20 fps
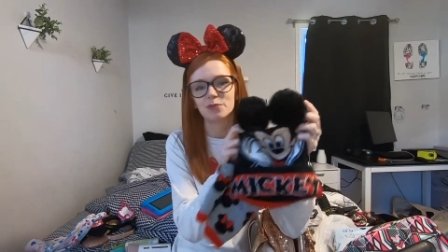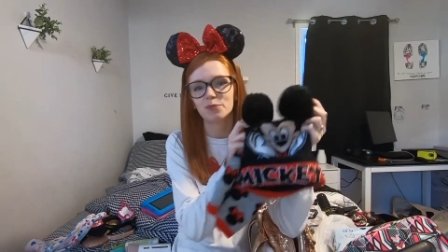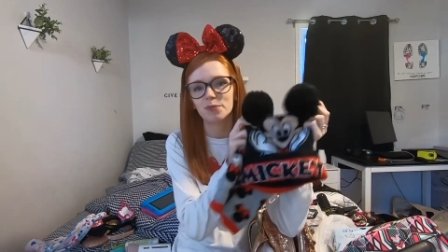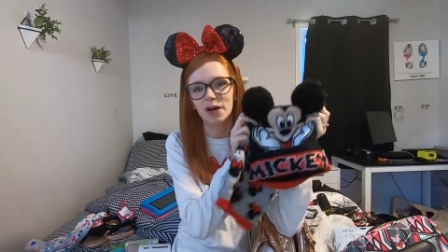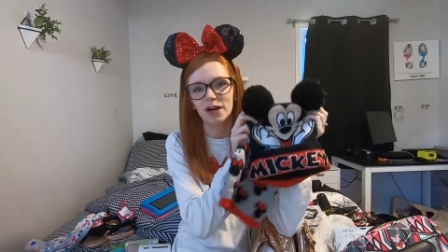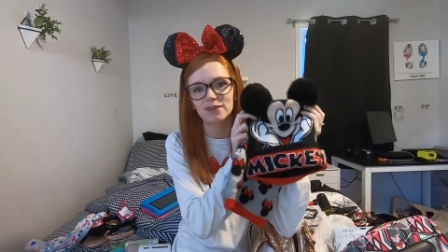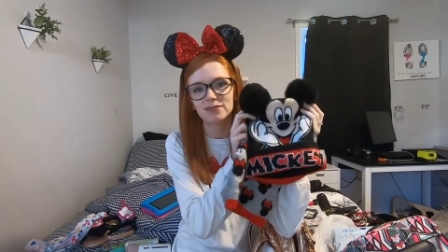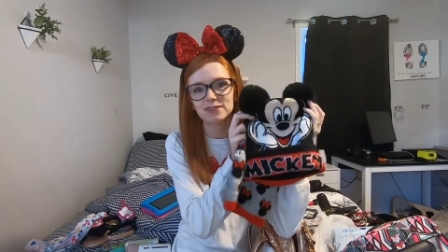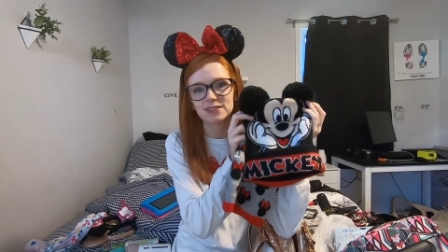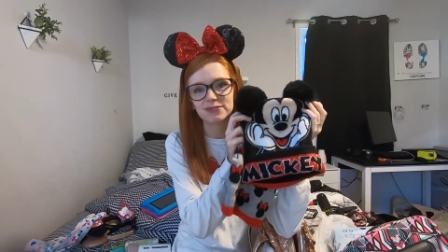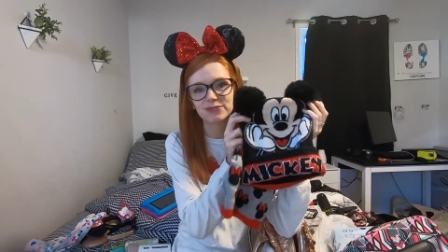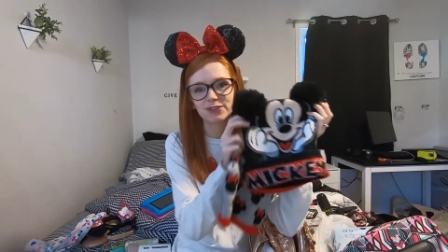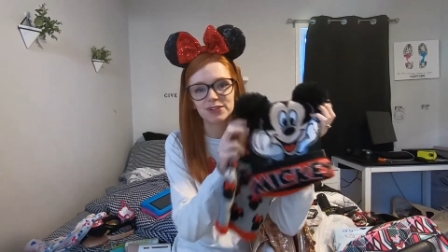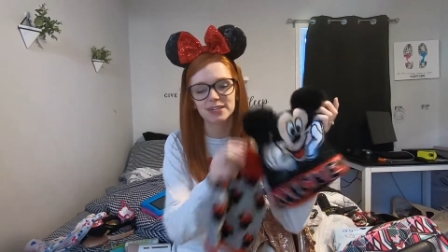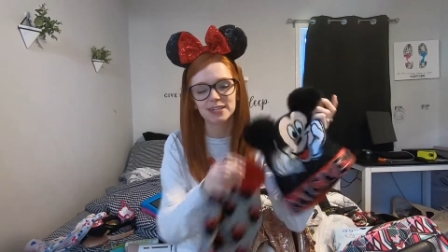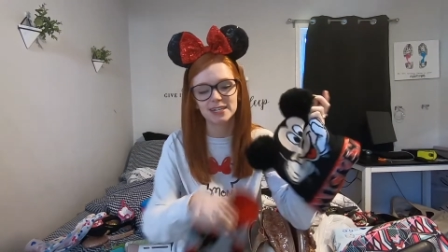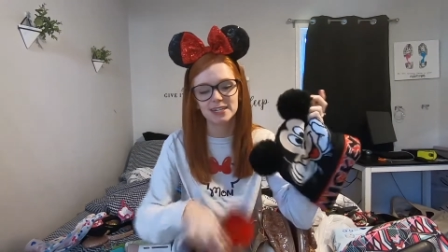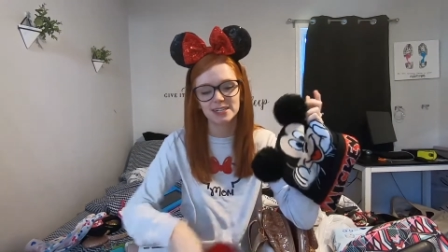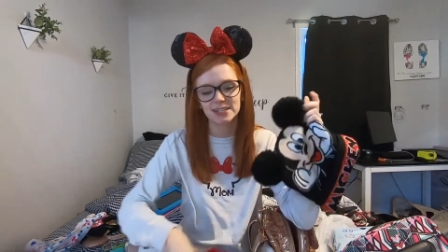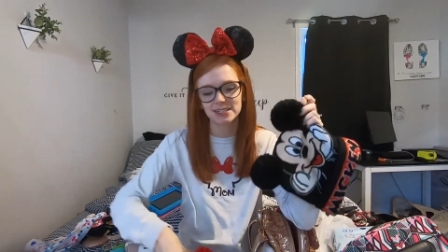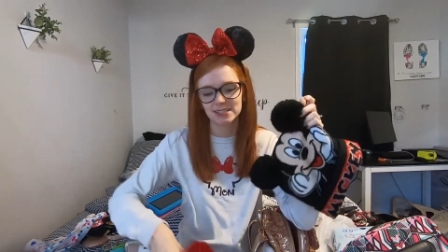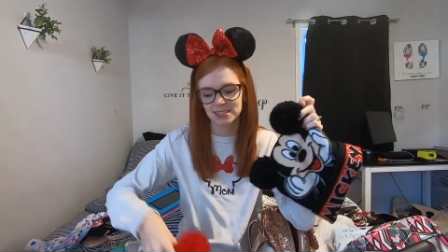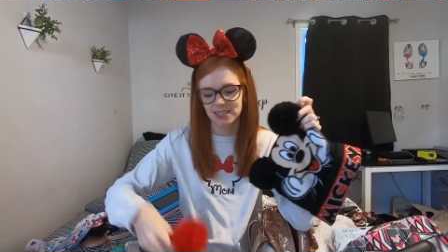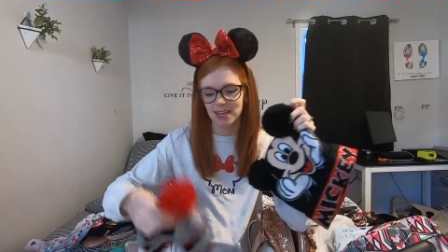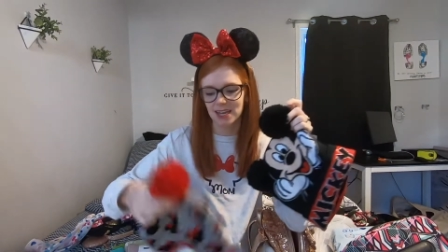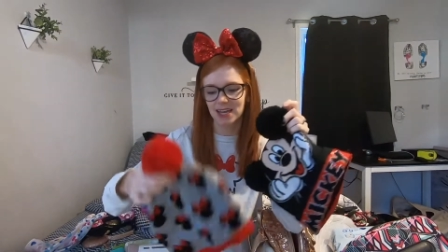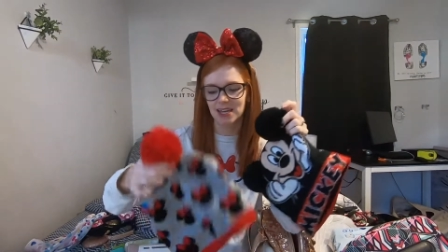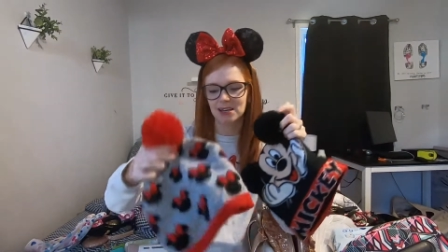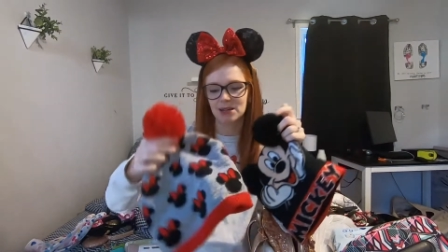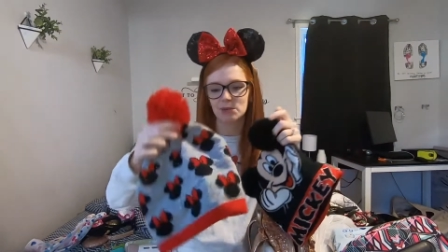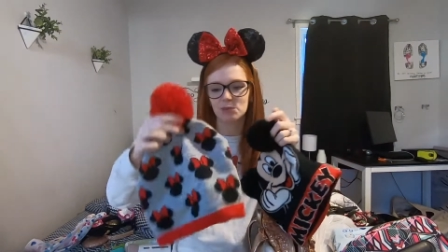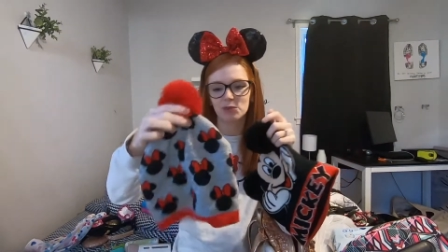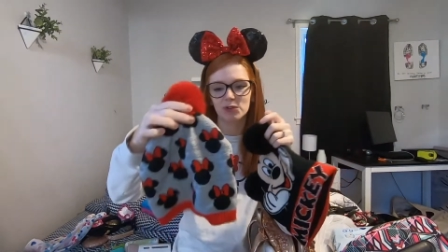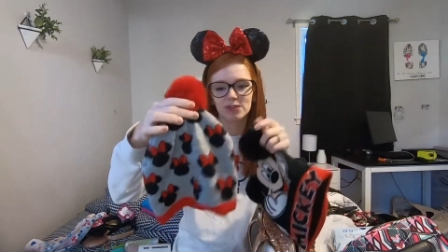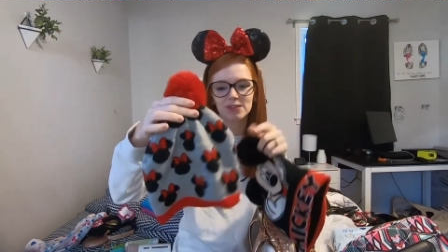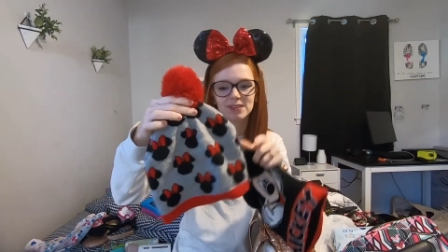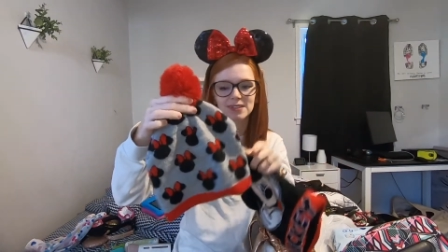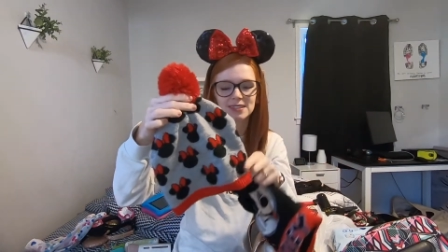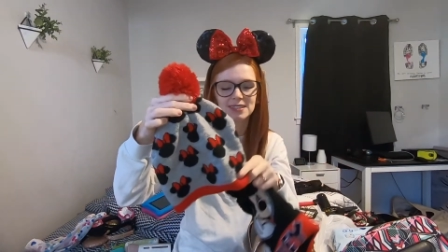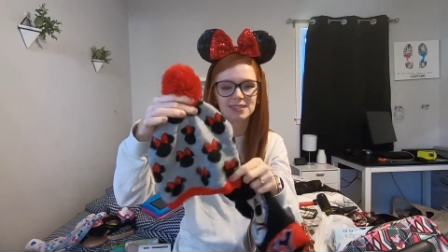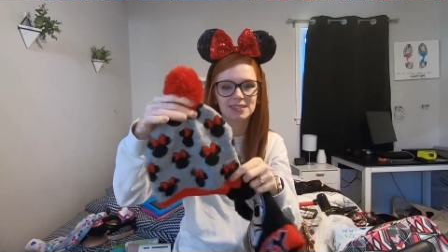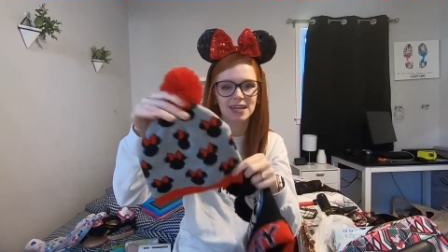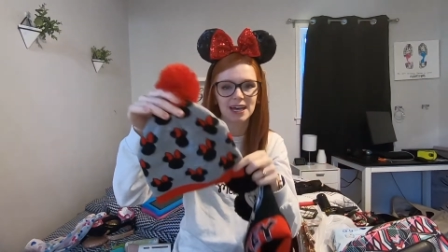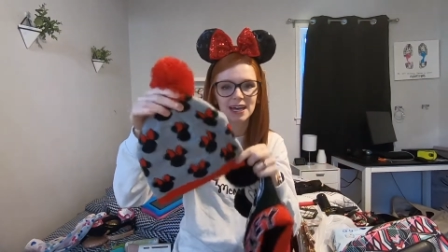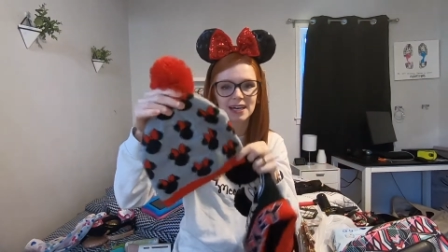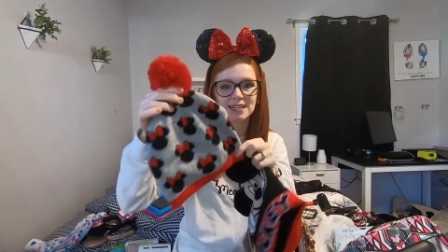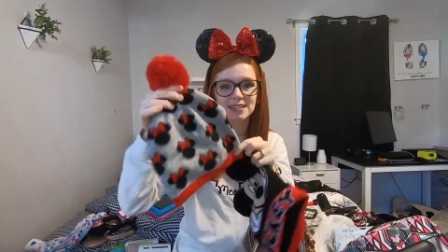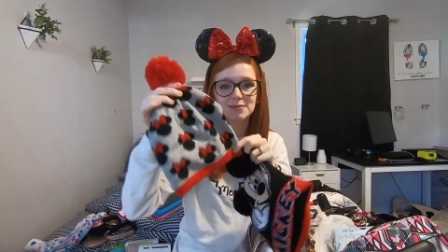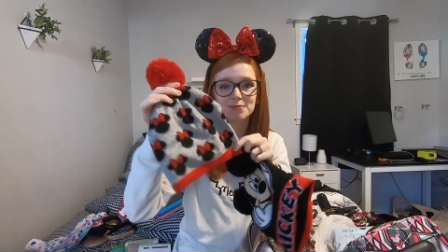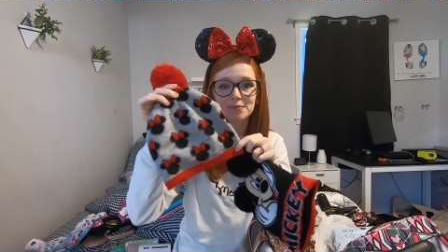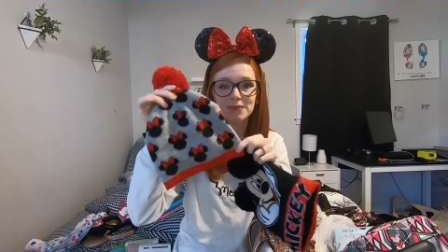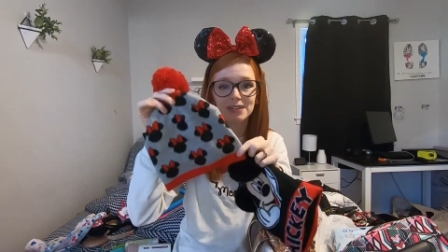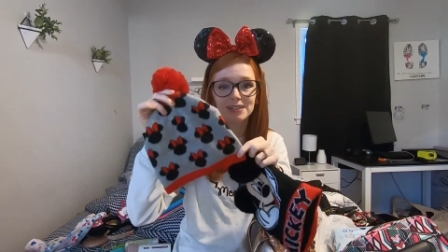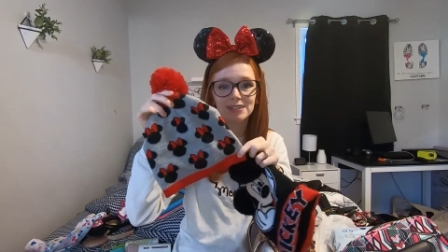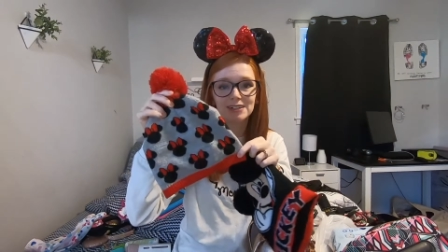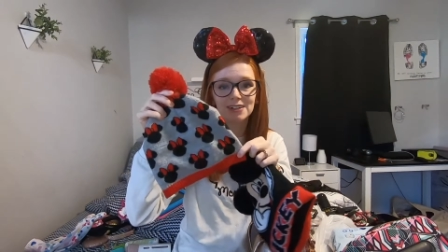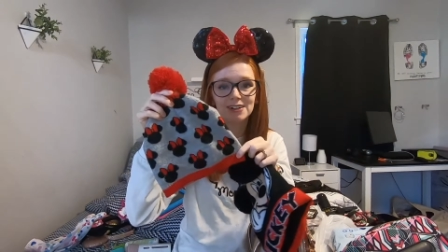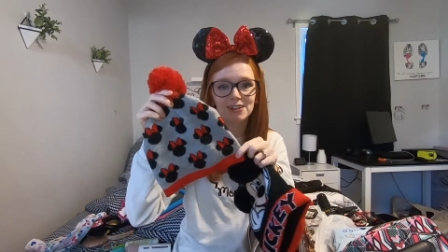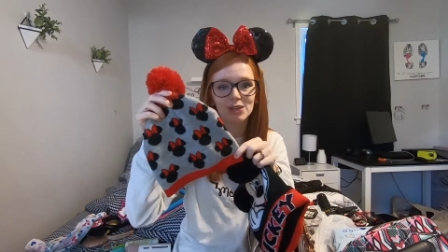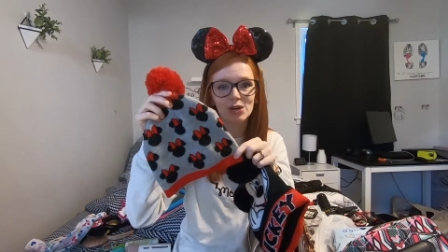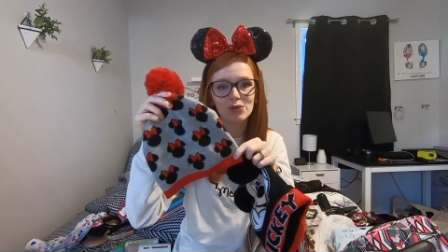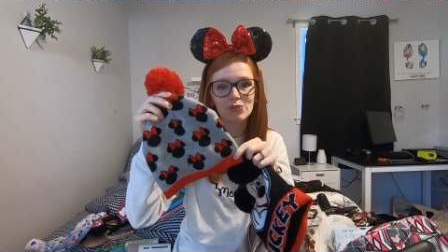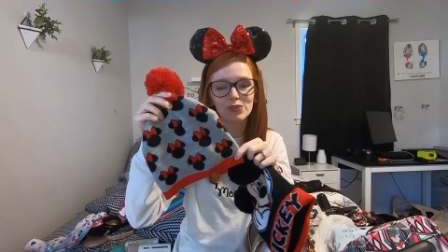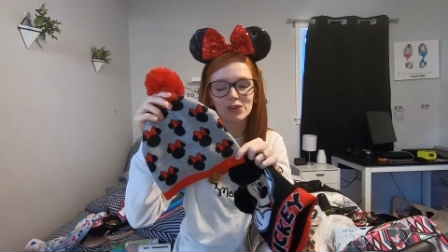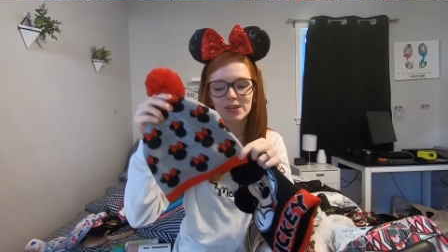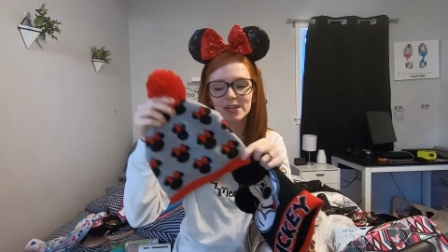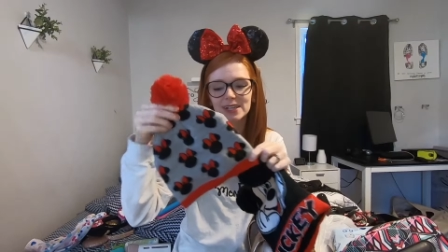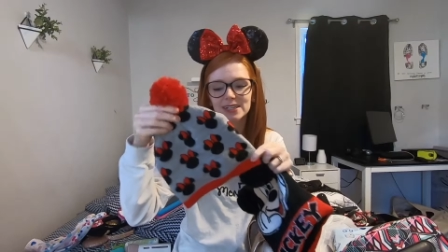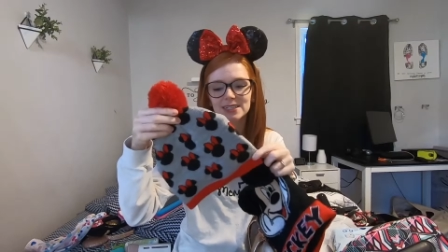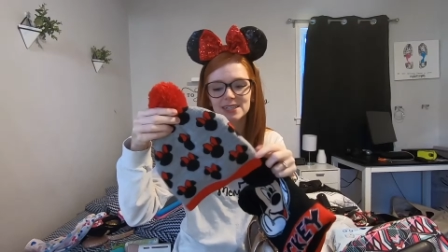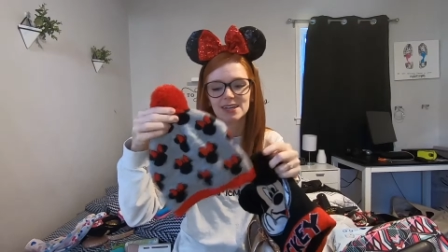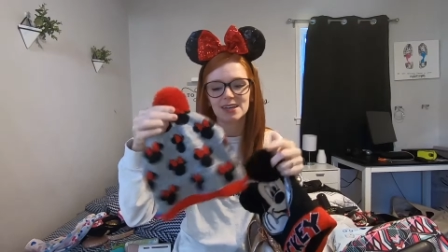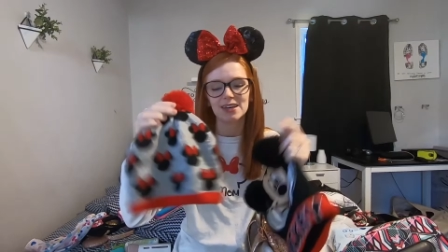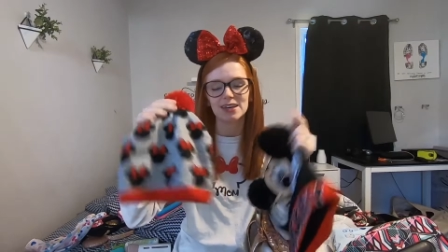puffs for ears, and Brooklyn's has Minnie all over it.